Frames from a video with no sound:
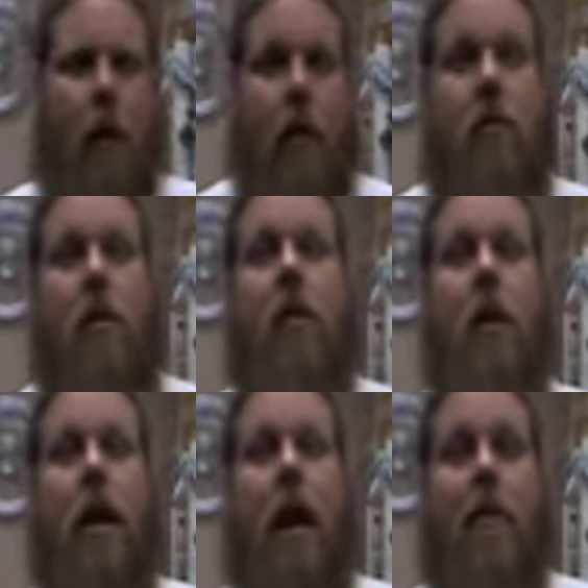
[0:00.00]
And so
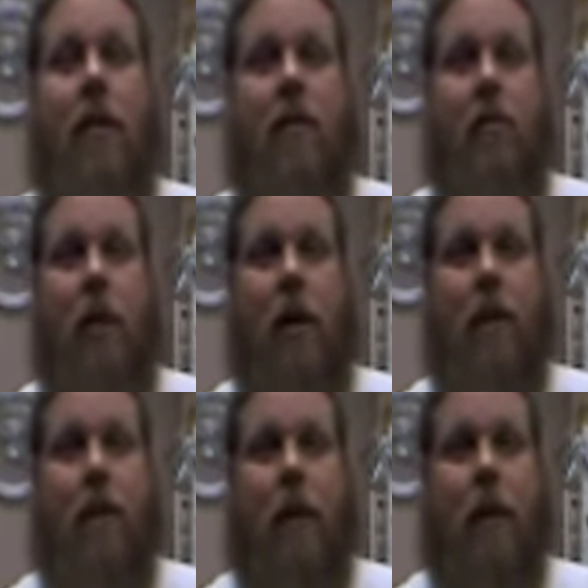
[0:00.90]
there you have it,
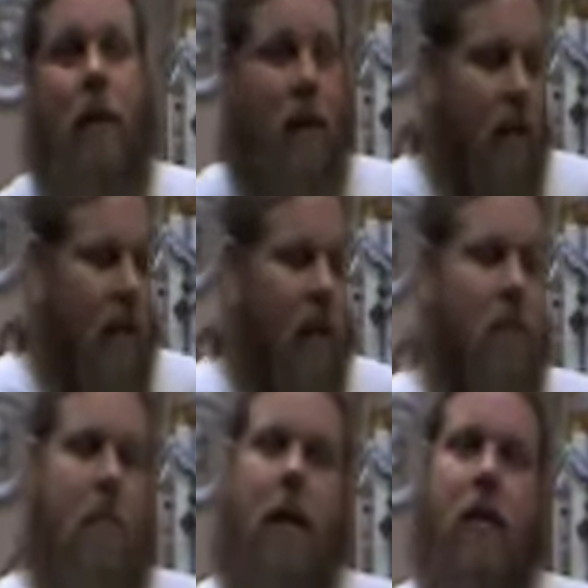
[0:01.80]
everybody. That's how
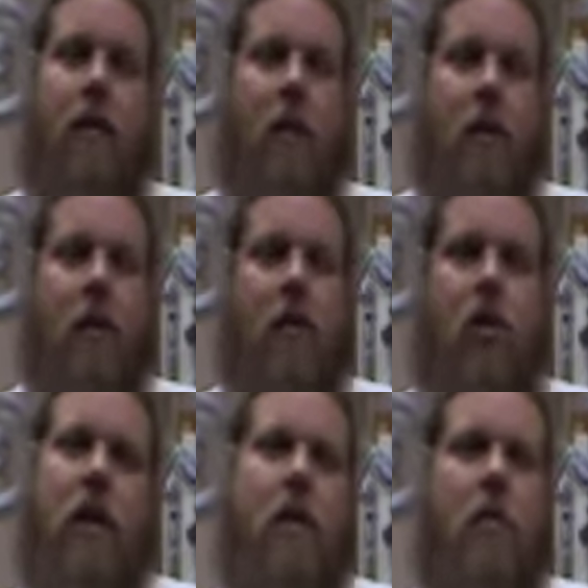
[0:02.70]
you make a delicious
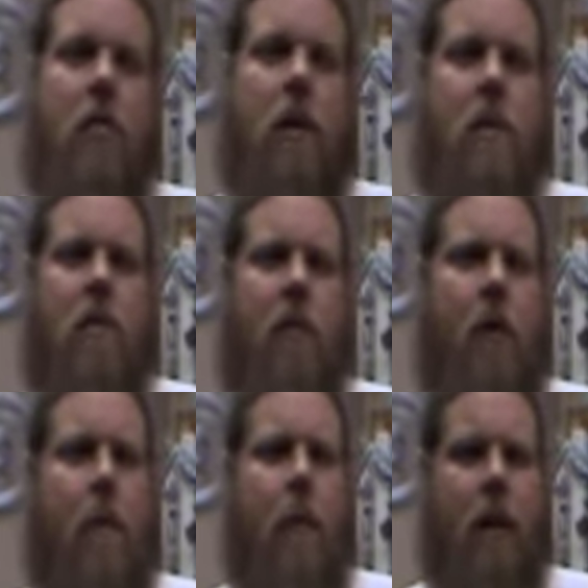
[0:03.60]
cheese crisp
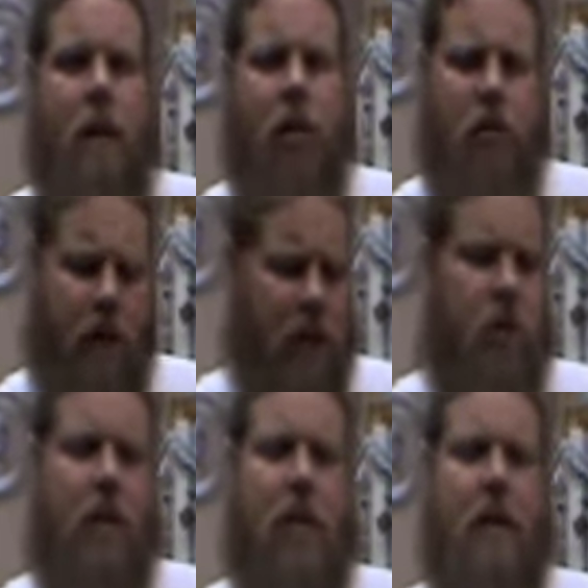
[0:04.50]
from shredded
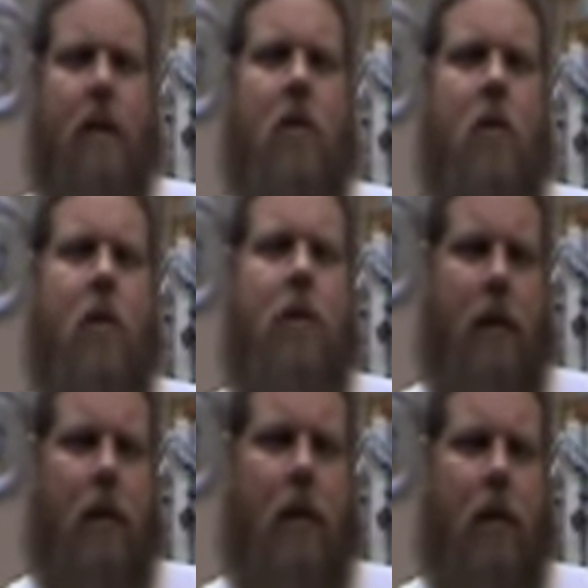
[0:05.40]
cheese and
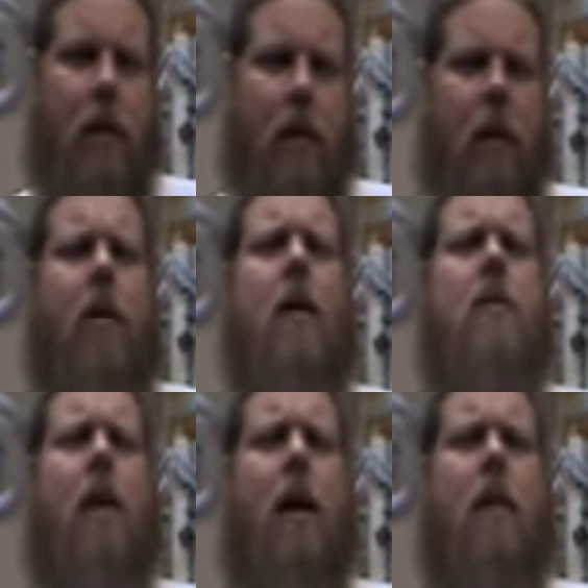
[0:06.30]
tortilla.
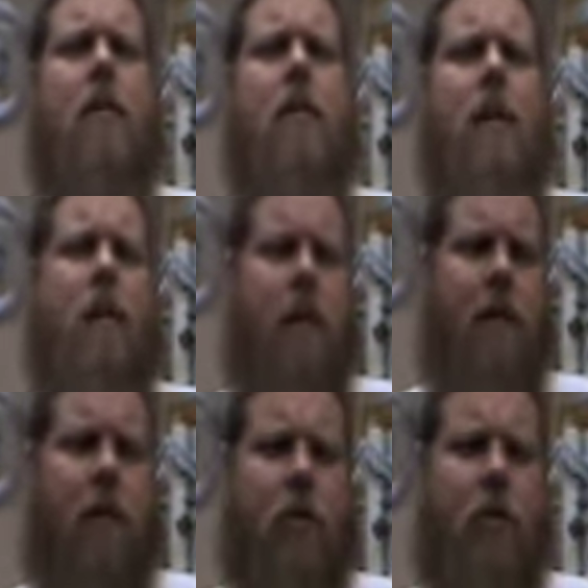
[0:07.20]
Thanks to Auntie Cynthia
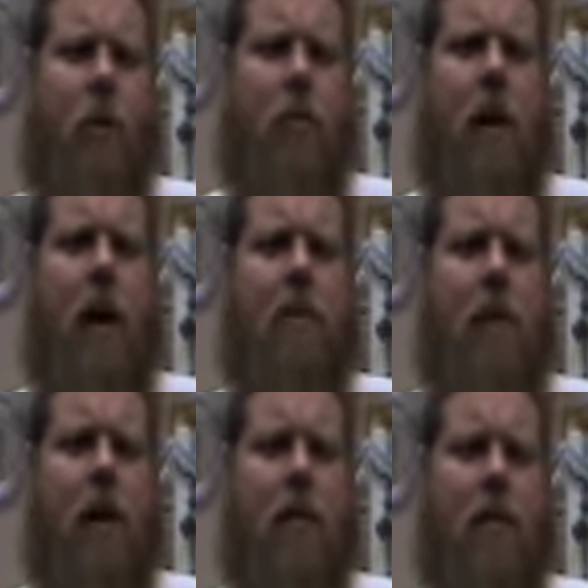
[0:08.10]
for showing me how to
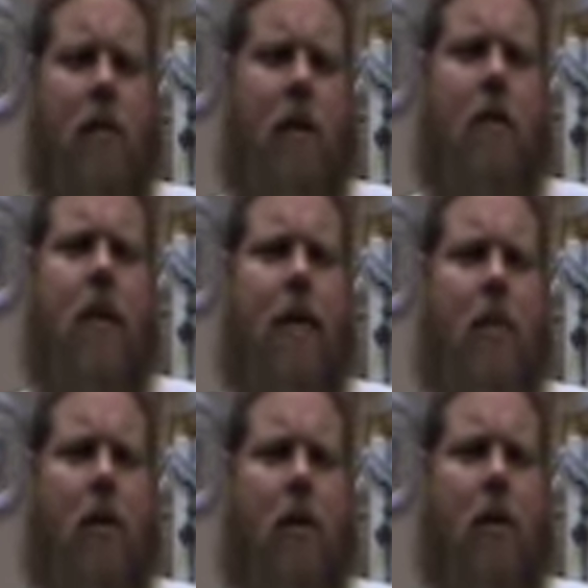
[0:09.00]
make this a long time
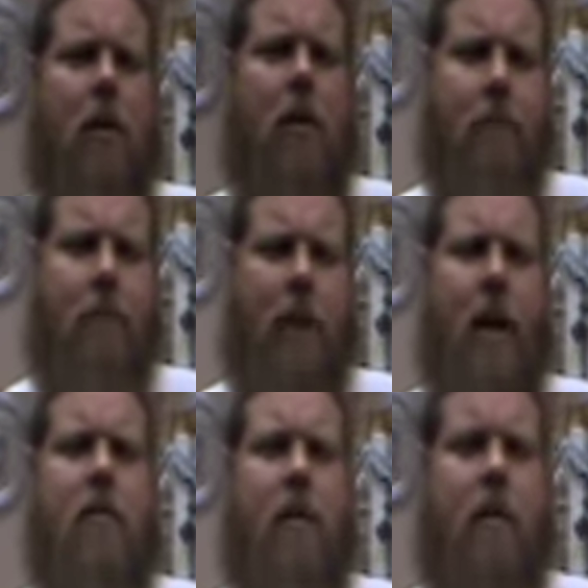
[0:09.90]
ago.
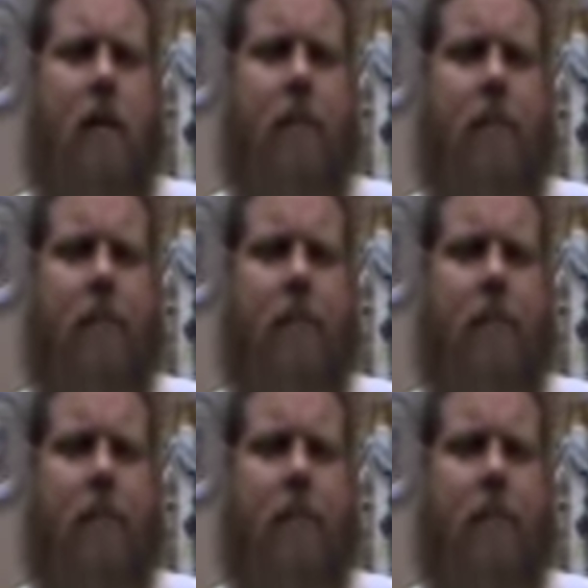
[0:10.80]
Thanks, Cynthia.